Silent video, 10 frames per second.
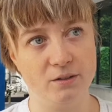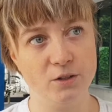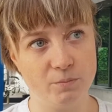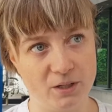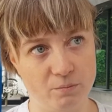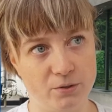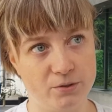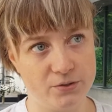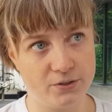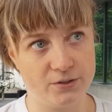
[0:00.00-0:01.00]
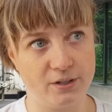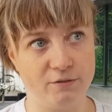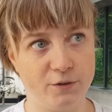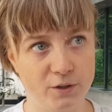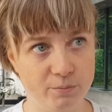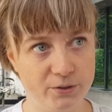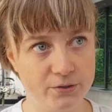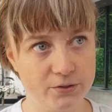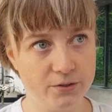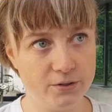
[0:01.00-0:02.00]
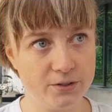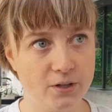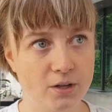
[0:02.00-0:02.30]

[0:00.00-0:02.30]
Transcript: European producers and foreign producers.